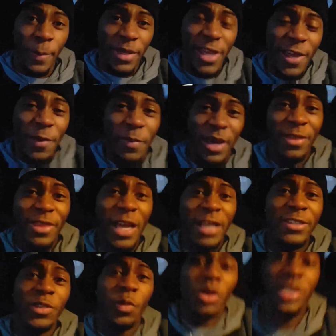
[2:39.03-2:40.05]
But yeah man,
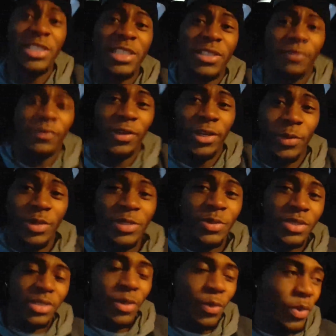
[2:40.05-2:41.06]
thanks for watching this video, and
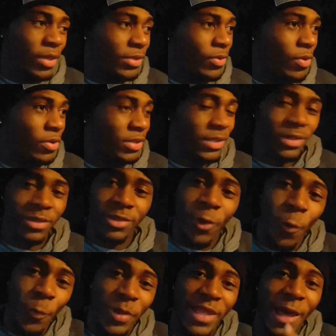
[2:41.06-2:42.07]
this was just a quick talk. Just
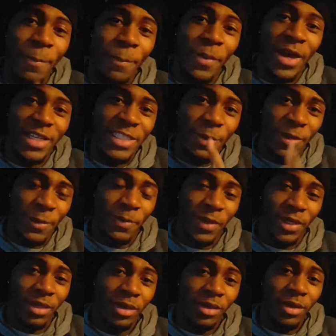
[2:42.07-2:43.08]
don't be that bicep
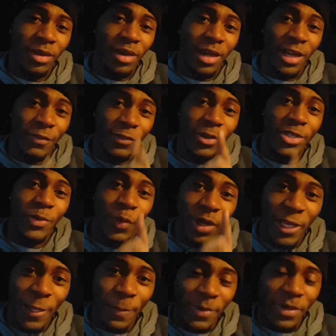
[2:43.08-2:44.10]
hippie. And I've used the
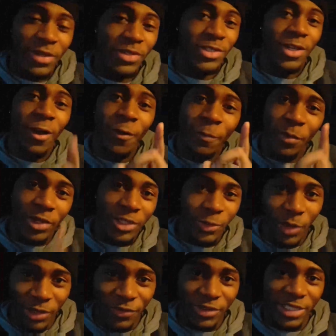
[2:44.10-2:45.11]
word hippie because y'all
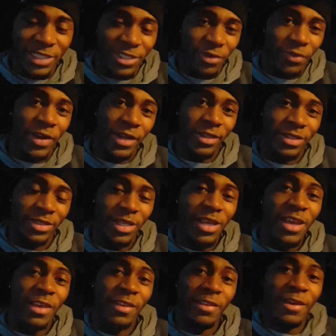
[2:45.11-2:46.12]
must watch Physique to Greatness,
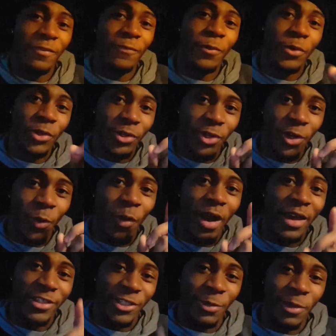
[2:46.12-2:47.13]
therefore you know
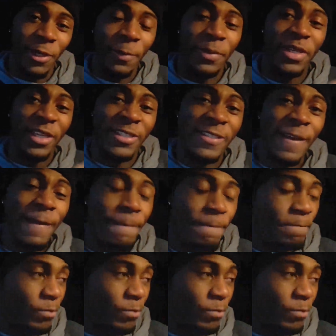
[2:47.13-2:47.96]
what a gym hippie is.